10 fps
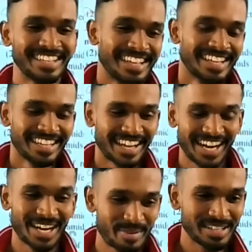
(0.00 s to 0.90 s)
Younger
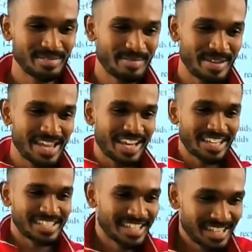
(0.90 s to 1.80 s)
brother making a
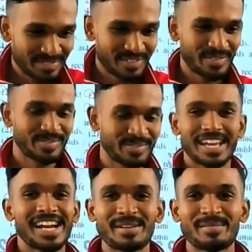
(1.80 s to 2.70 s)
shirt from the
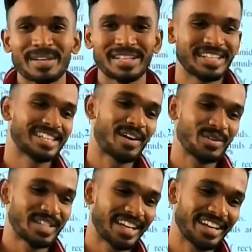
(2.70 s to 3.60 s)
elder brother's trouser
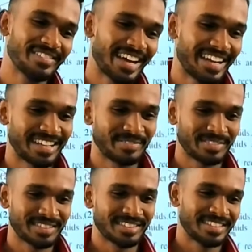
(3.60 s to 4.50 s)
and wearing.
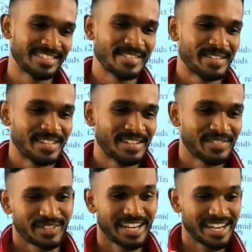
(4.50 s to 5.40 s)
For
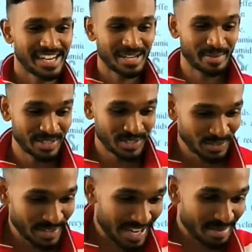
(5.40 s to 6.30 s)
that, elder brother should
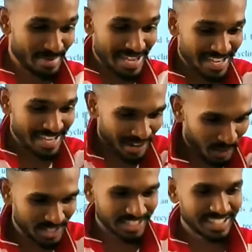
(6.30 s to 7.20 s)
wear a big
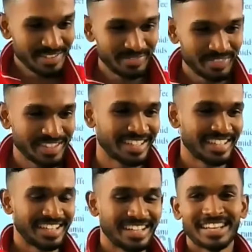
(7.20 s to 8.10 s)
trouser.
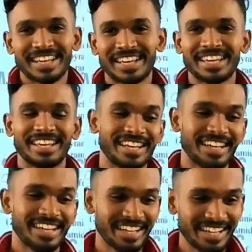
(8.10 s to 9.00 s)

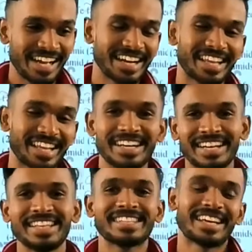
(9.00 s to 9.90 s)
Eka
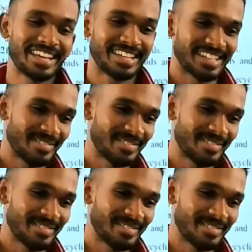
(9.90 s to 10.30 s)
recycle.